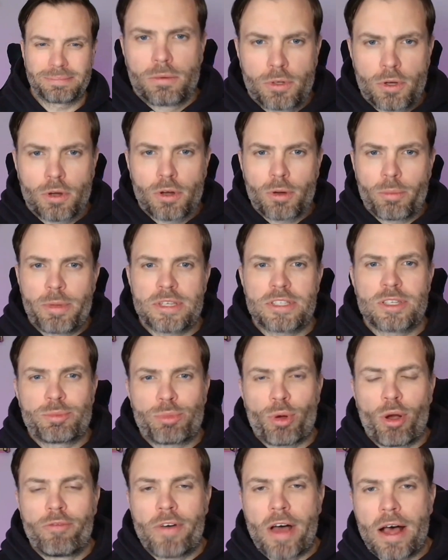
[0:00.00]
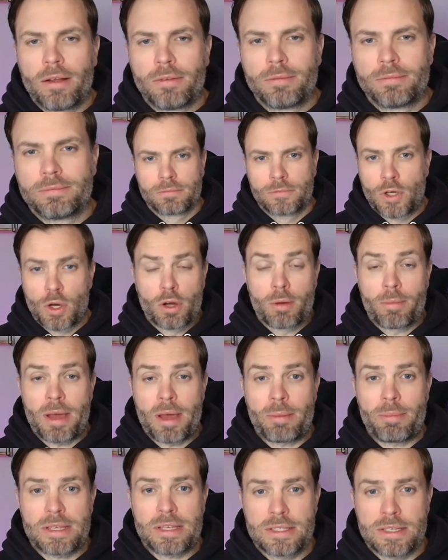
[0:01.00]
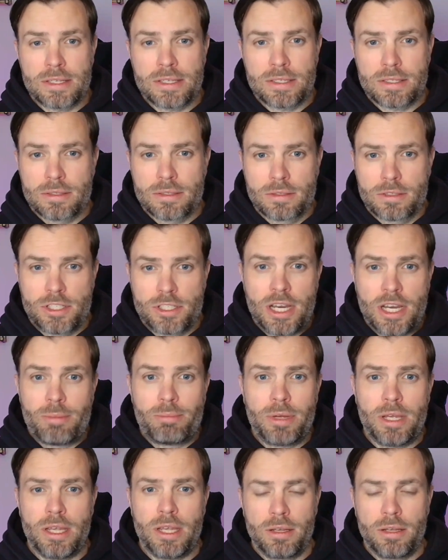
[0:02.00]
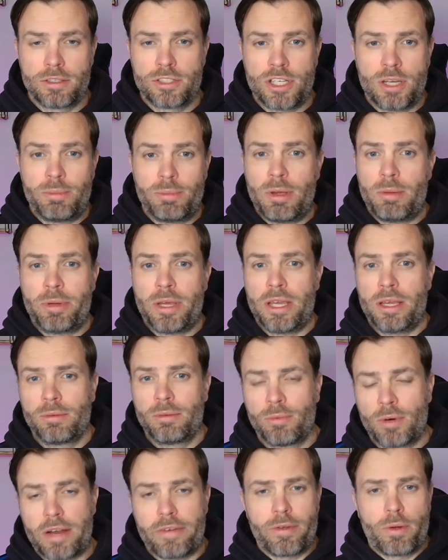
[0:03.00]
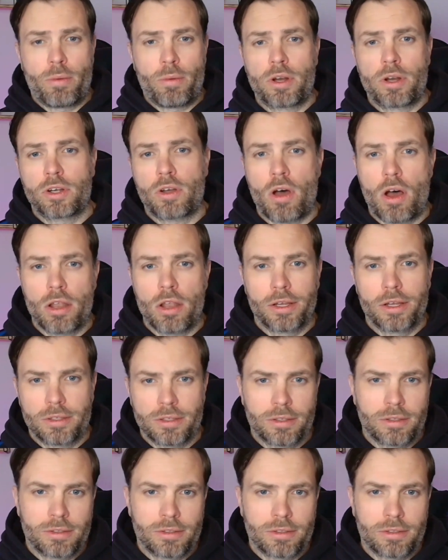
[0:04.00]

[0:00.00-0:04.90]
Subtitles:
Google business profile, Google My Business, GMB, GBP, whatever you want to call it.